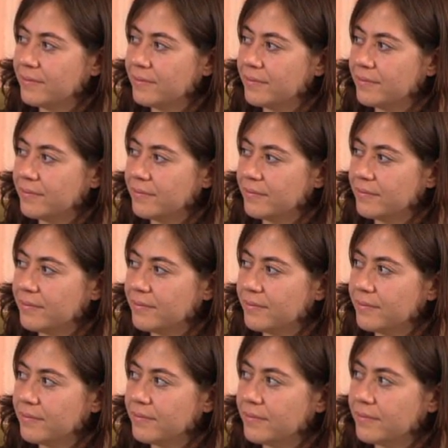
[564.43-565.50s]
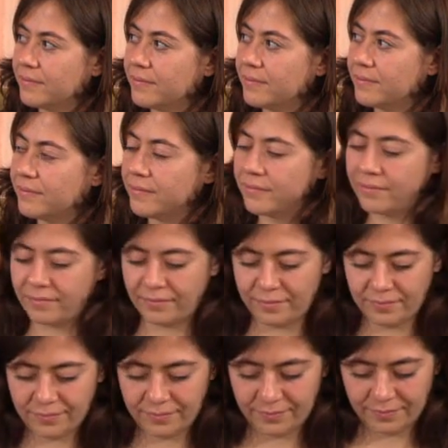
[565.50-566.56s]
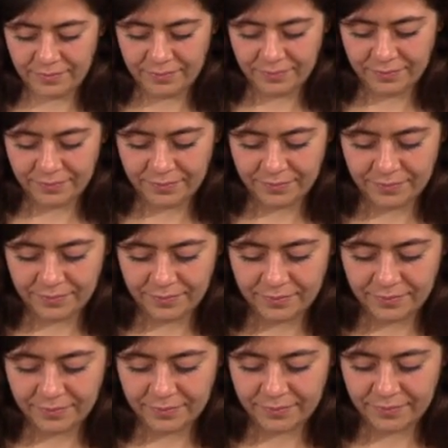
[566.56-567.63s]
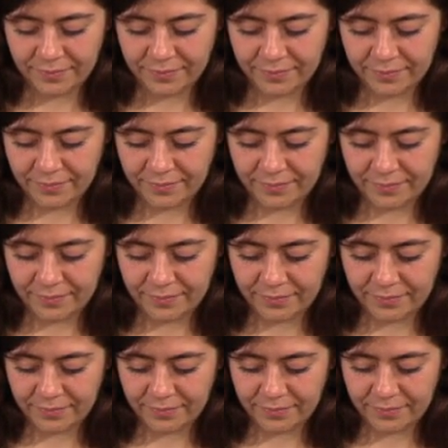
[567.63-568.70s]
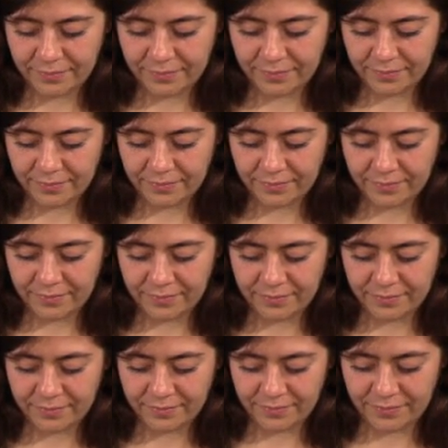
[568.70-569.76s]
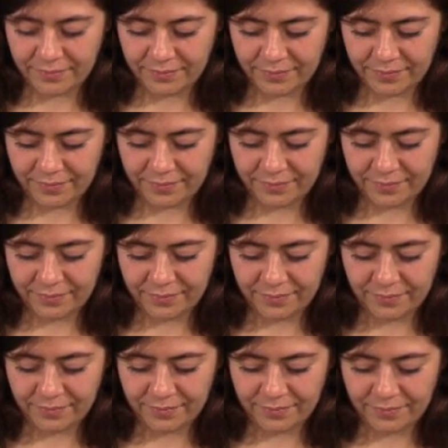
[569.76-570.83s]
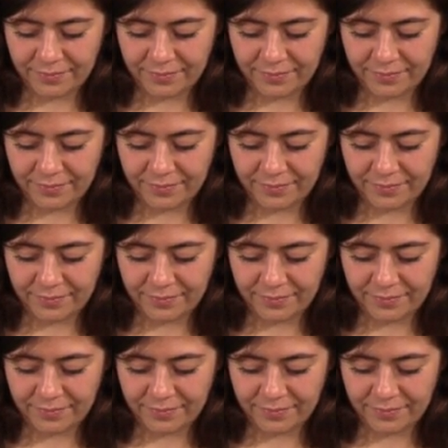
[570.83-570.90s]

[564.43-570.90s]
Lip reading: The person shown says nothing.